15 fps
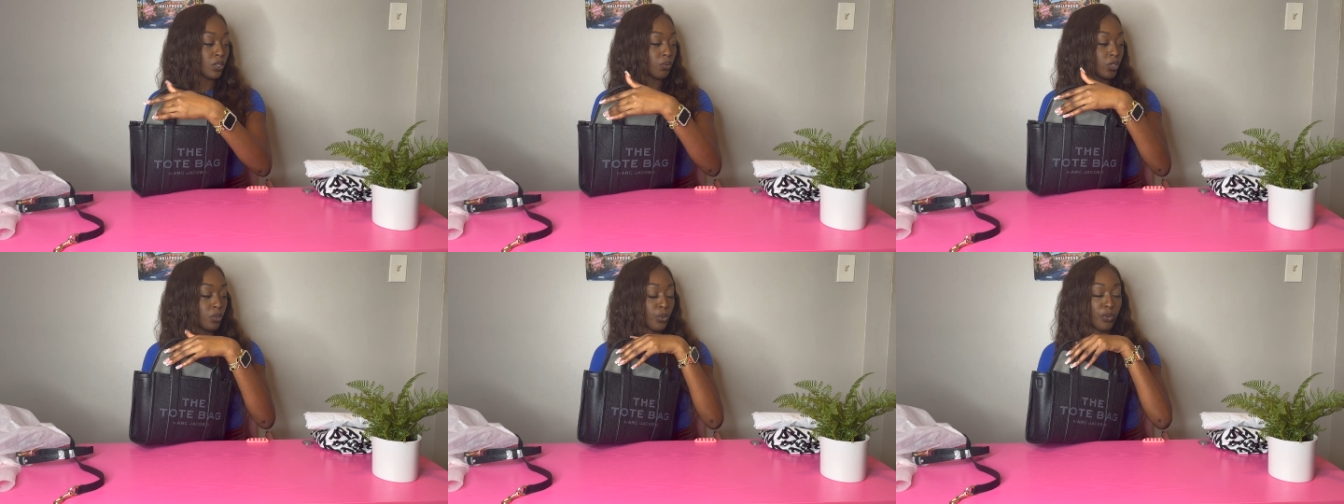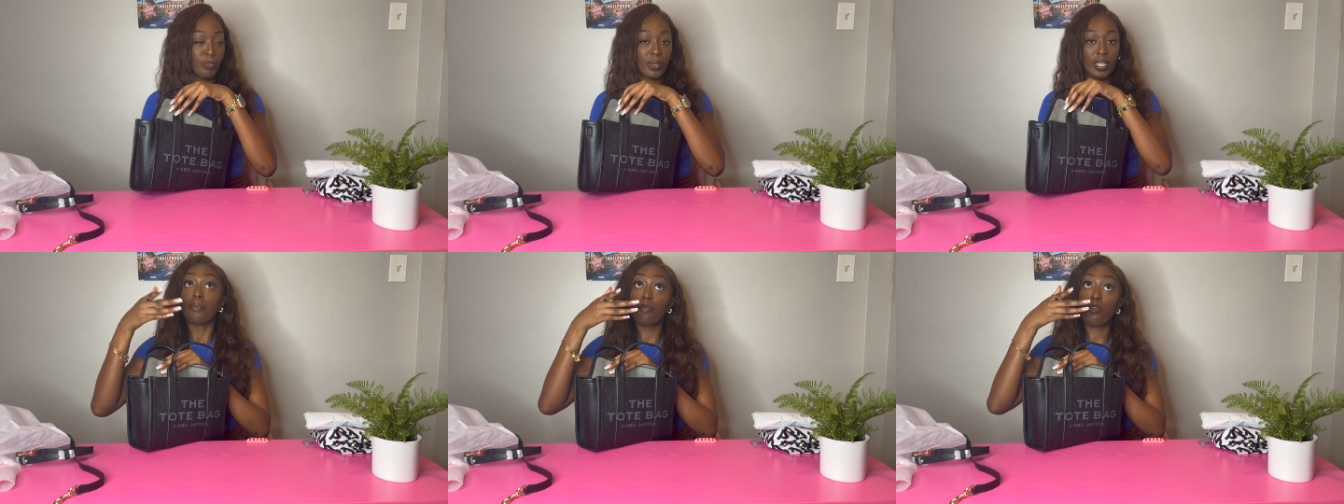which would
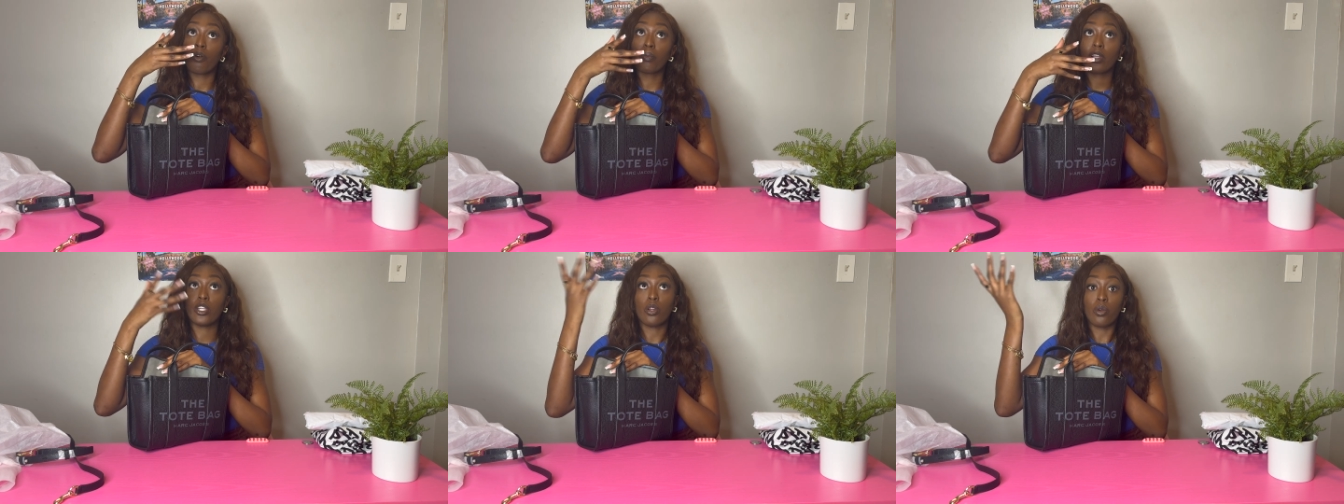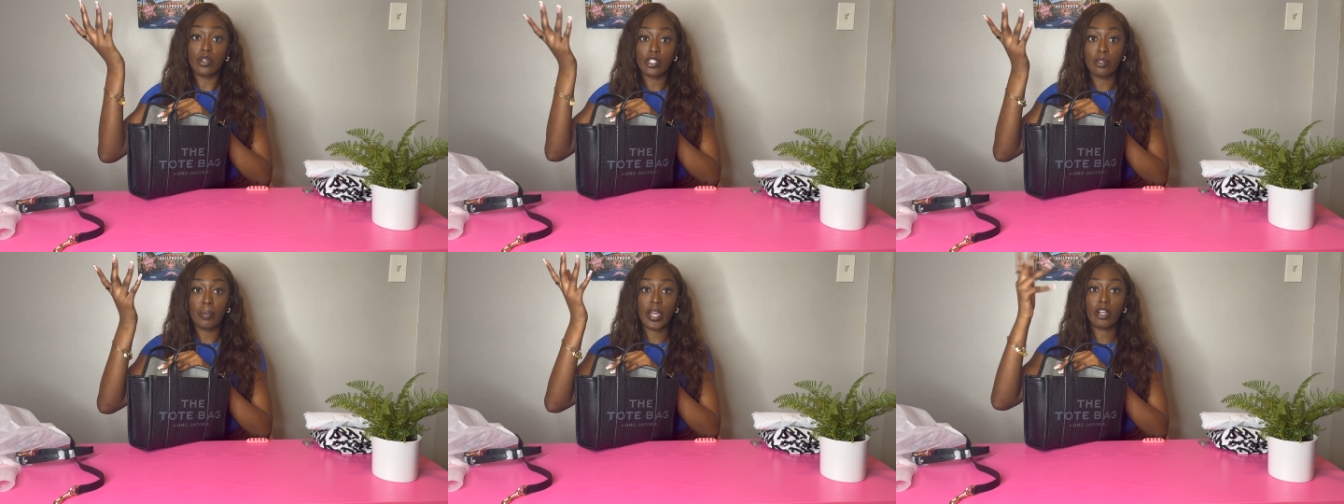be formerly known as
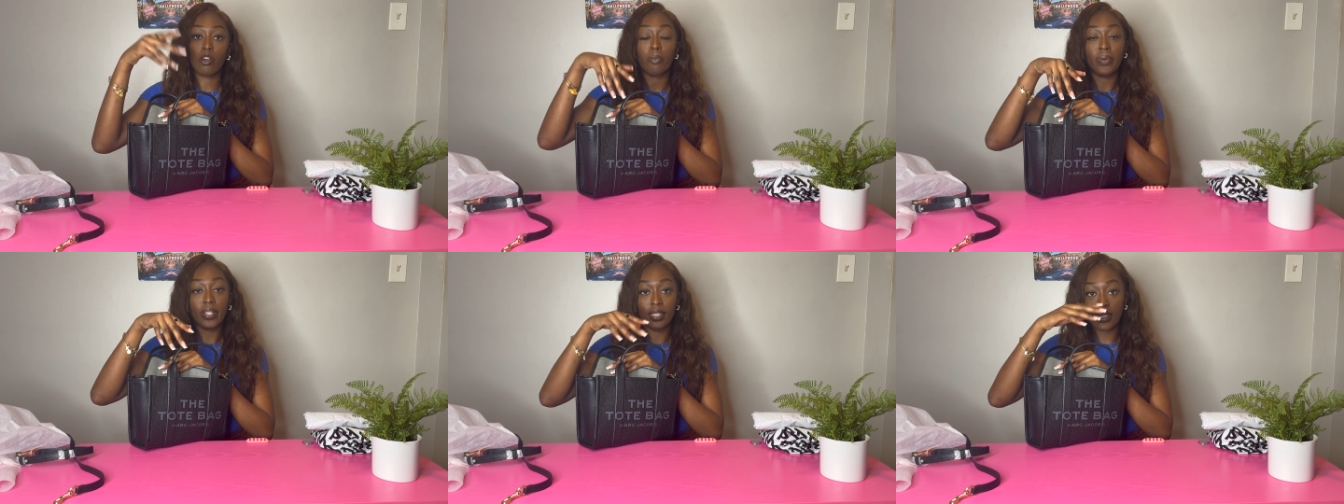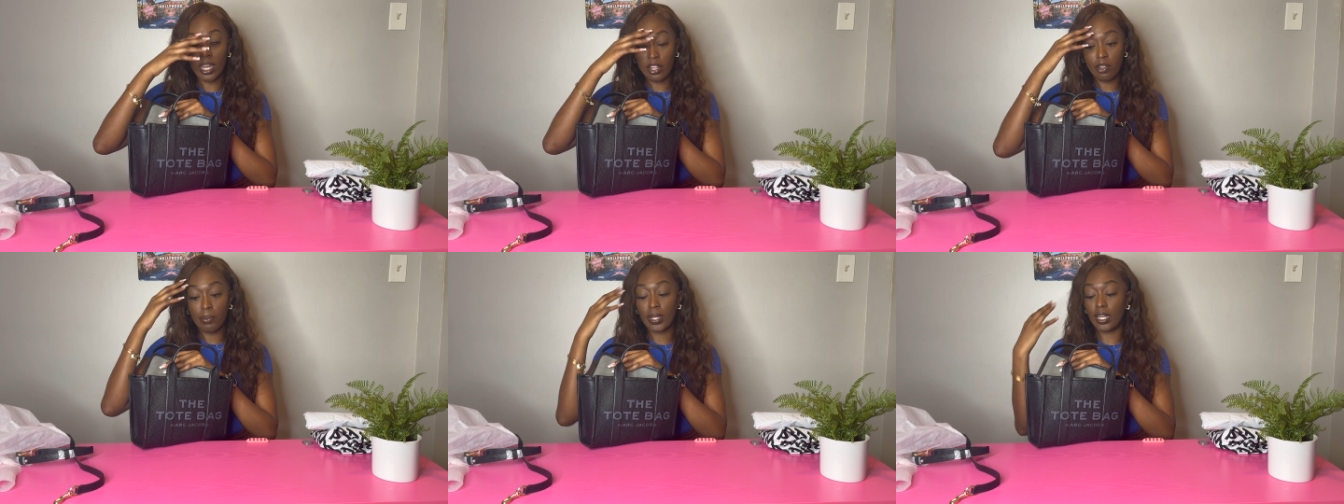the micro, but it's not
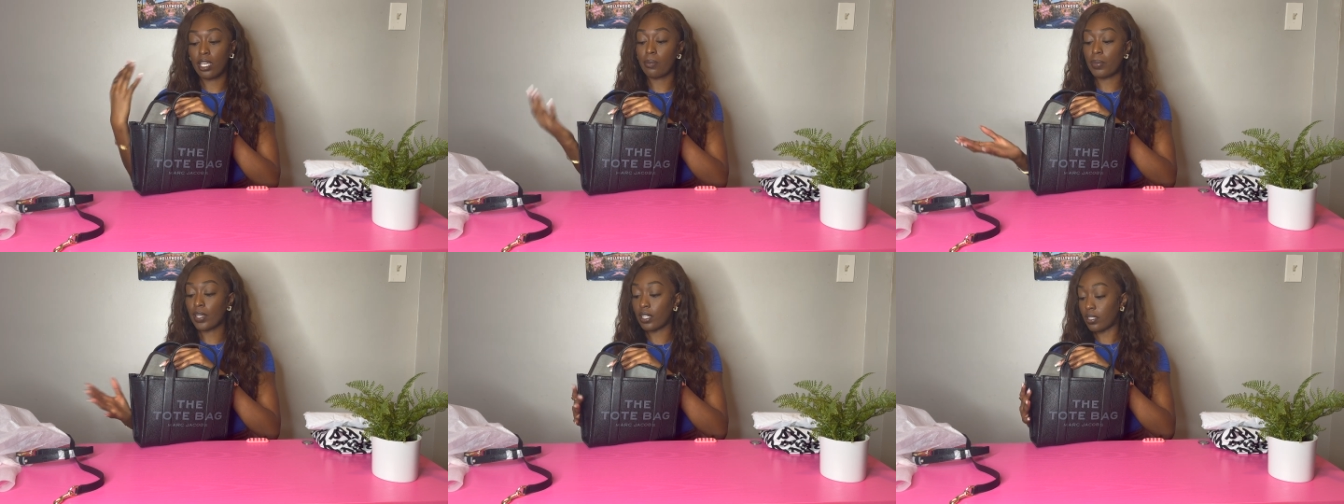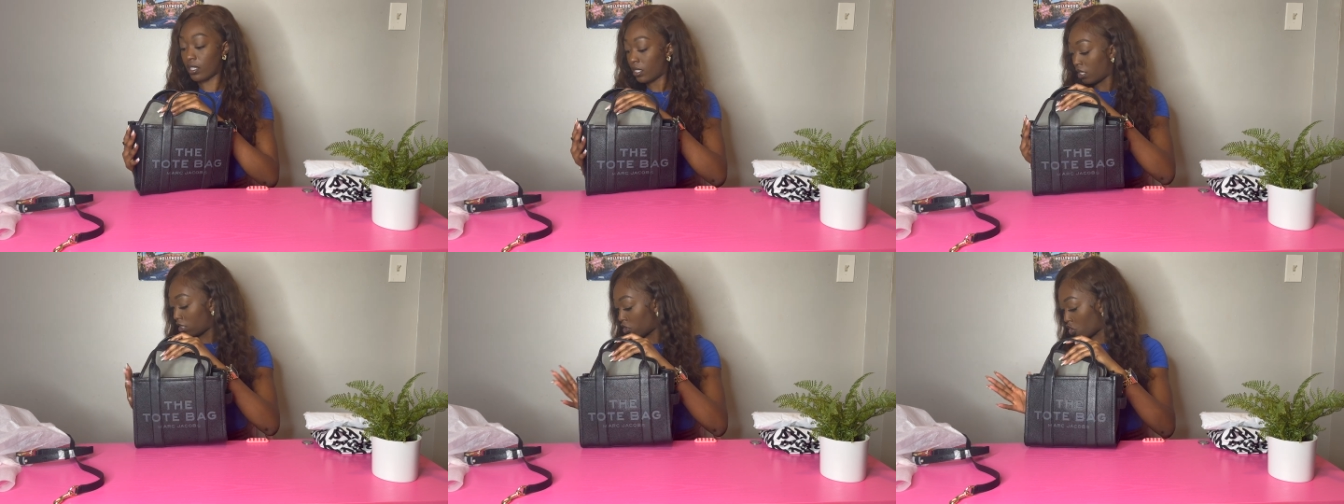the mini because
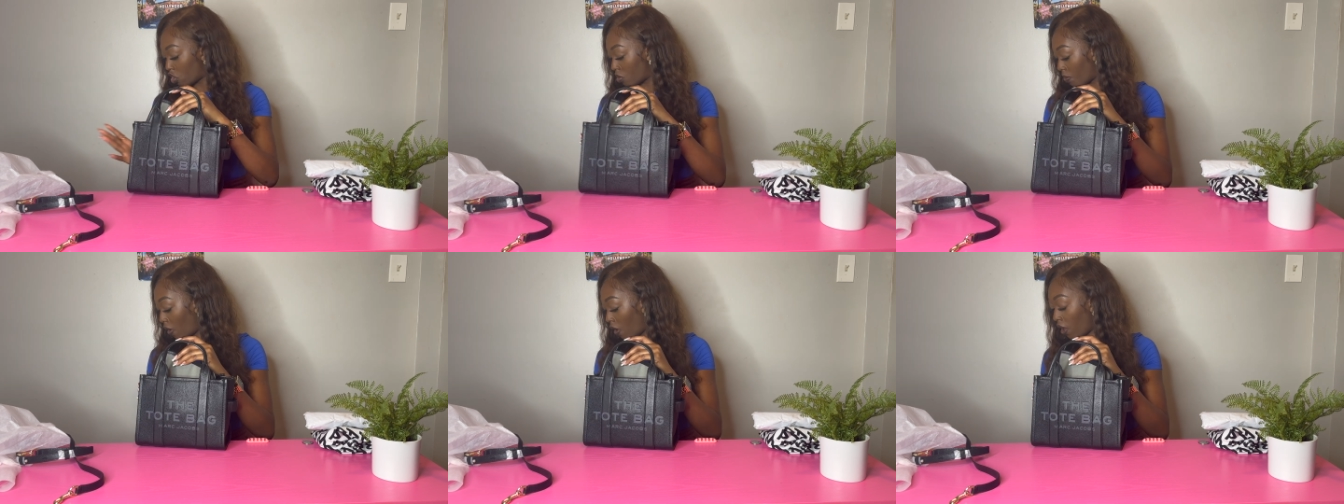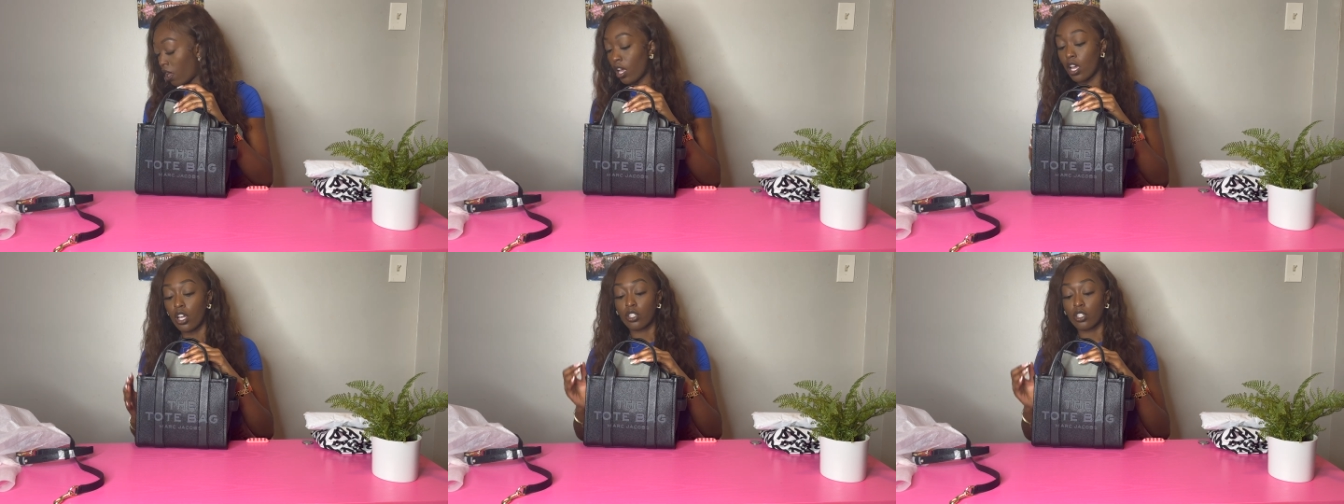this is the small.